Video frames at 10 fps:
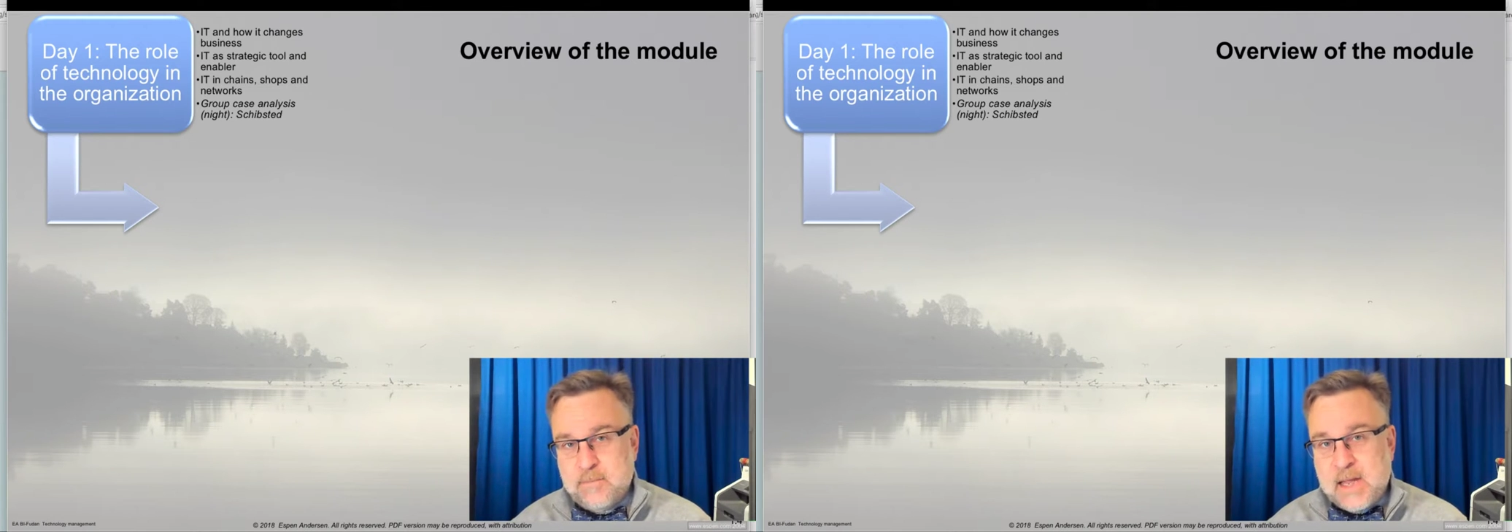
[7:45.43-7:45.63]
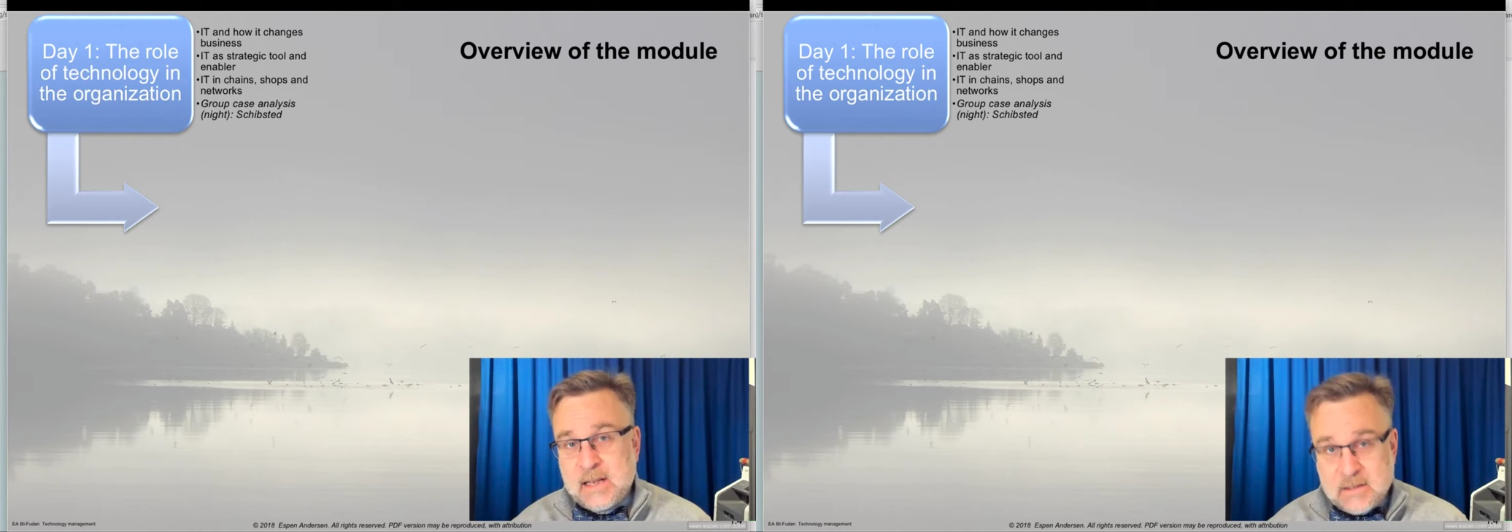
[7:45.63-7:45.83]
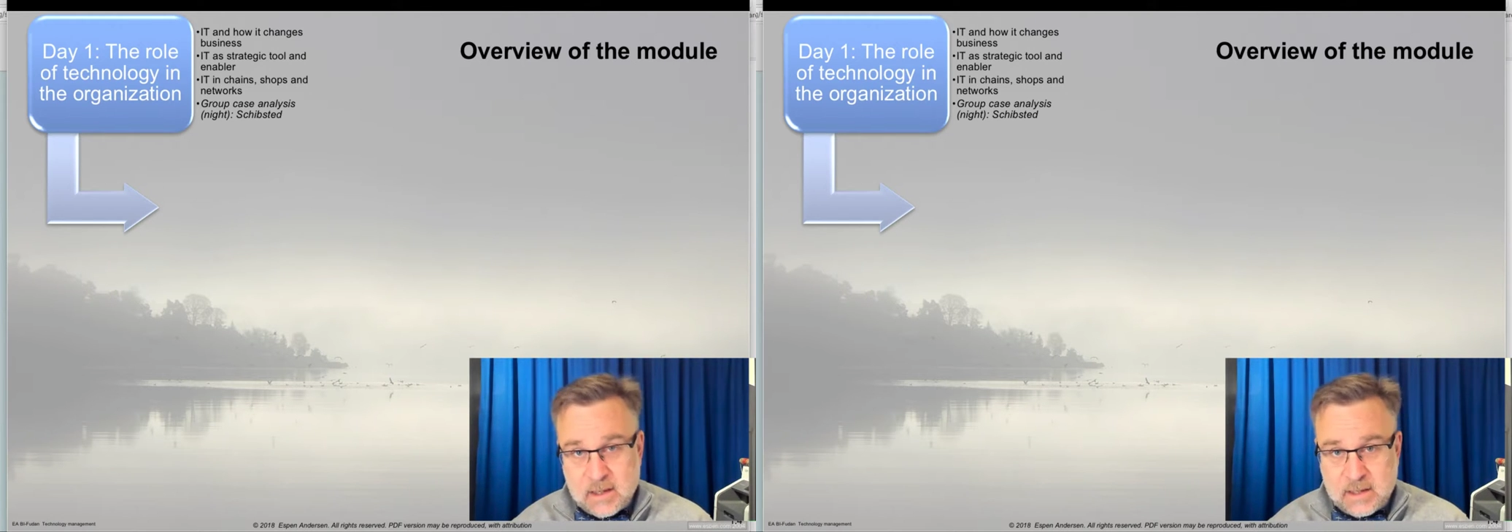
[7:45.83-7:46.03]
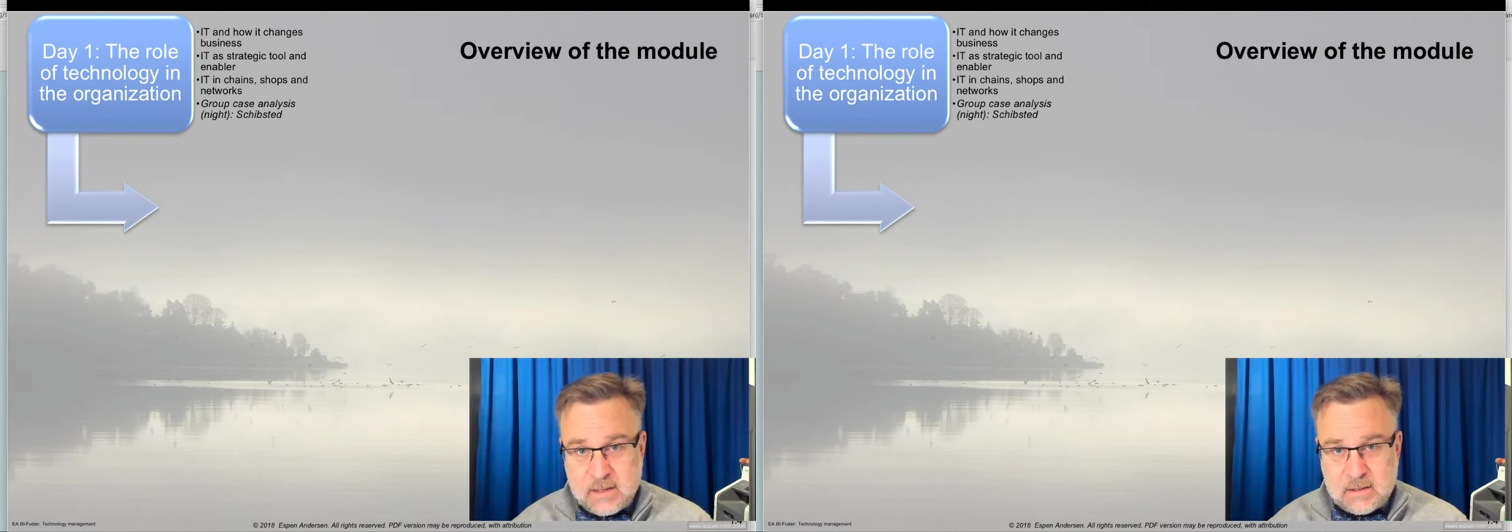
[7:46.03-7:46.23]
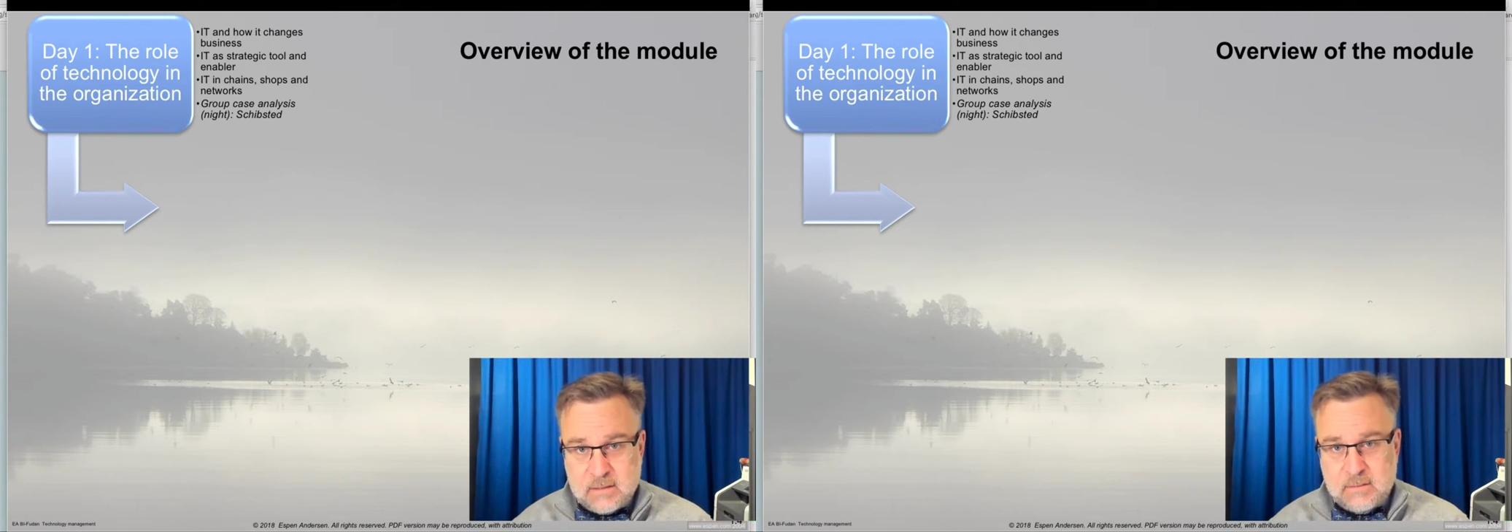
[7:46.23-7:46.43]
At
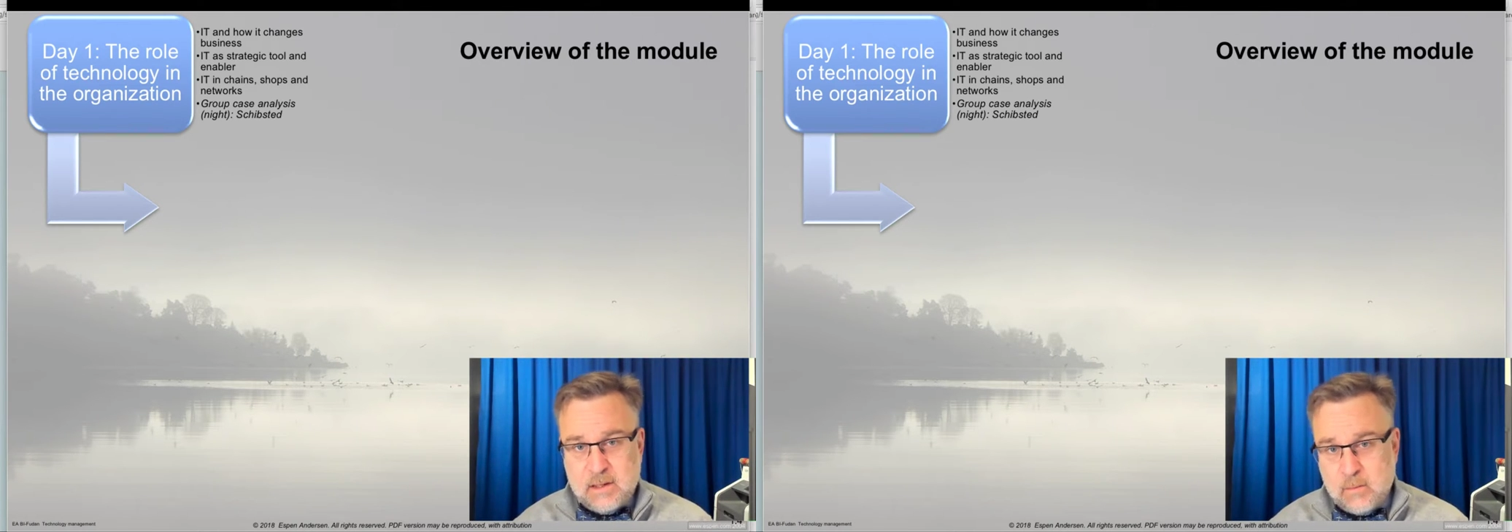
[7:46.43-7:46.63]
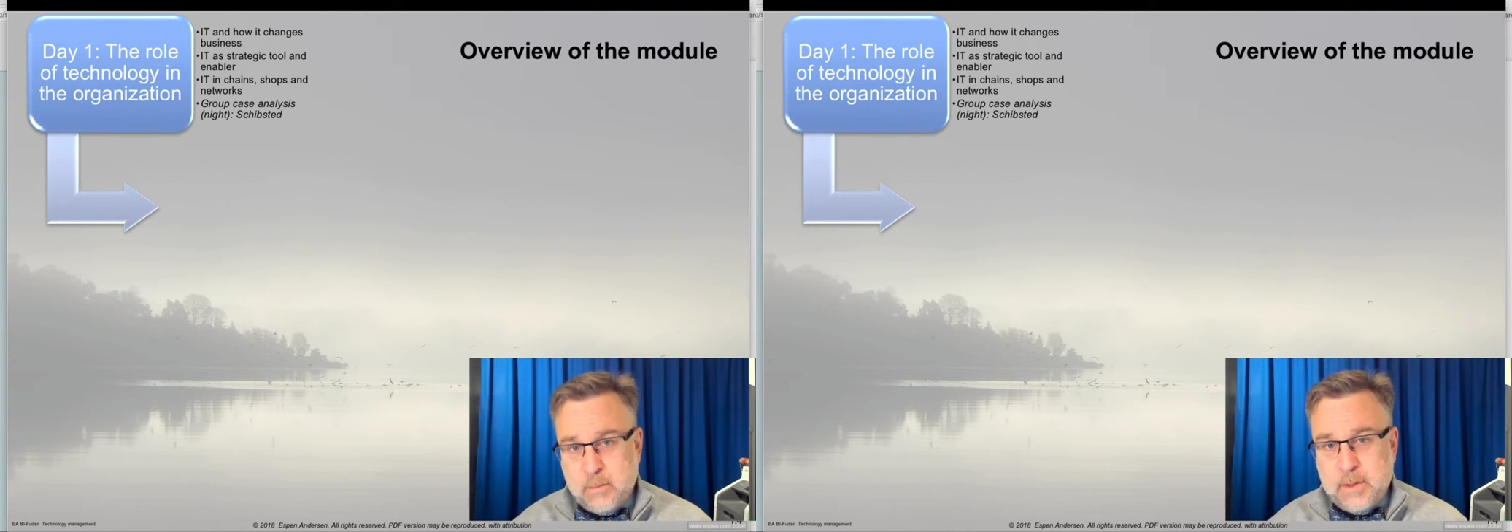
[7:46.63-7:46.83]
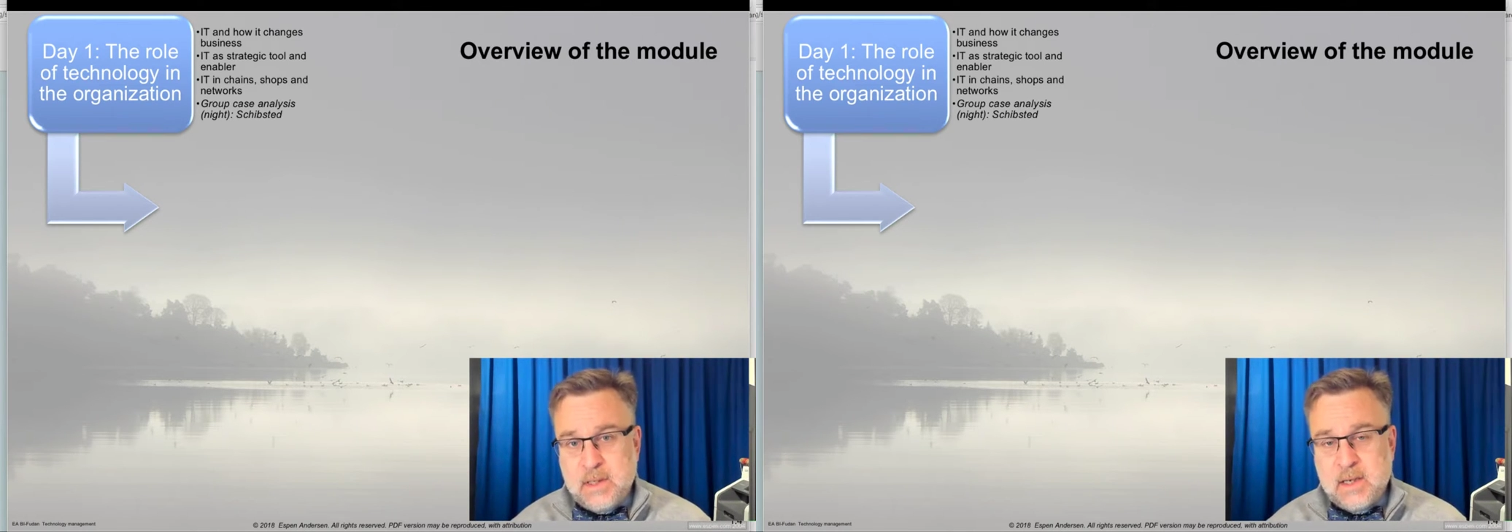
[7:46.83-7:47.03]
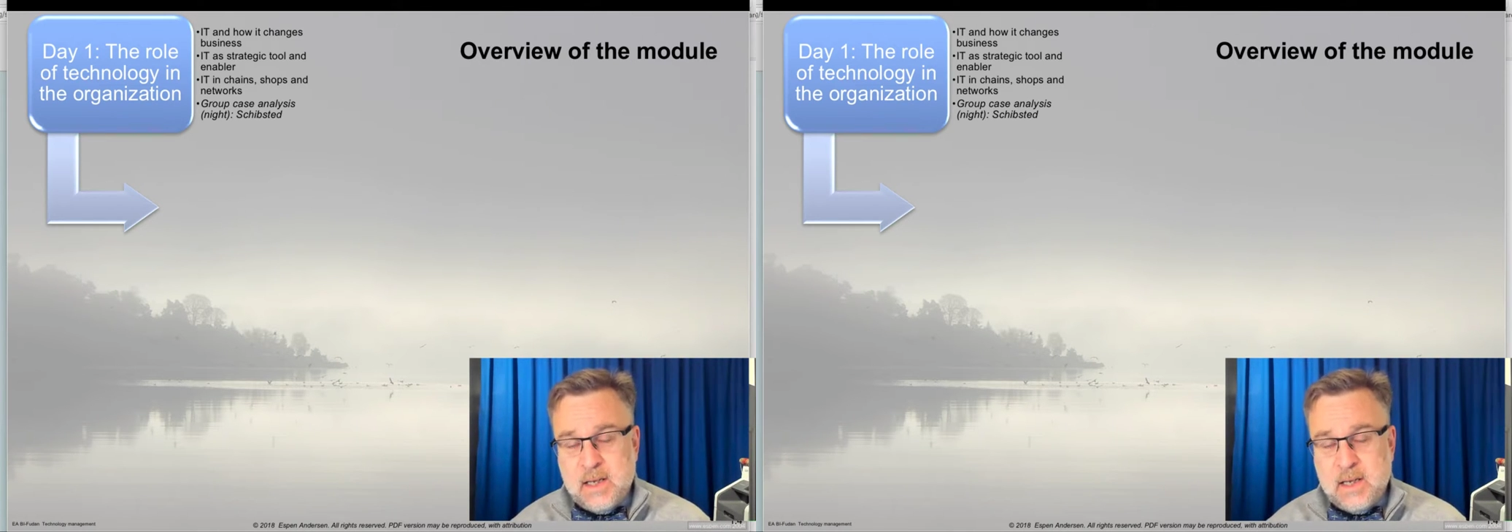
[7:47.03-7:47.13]
night, there will be